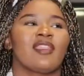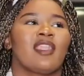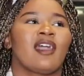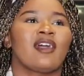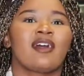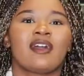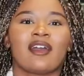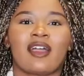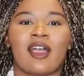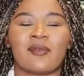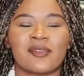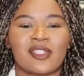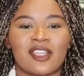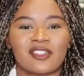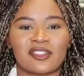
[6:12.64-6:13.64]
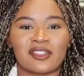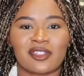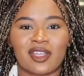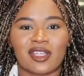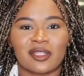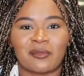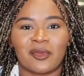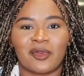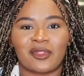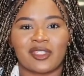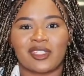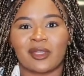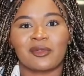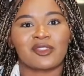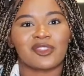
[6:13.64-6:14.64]
I was actually talking to both,
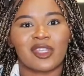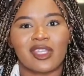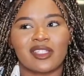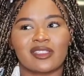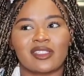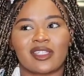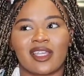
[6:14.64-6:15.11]
and I was trying to,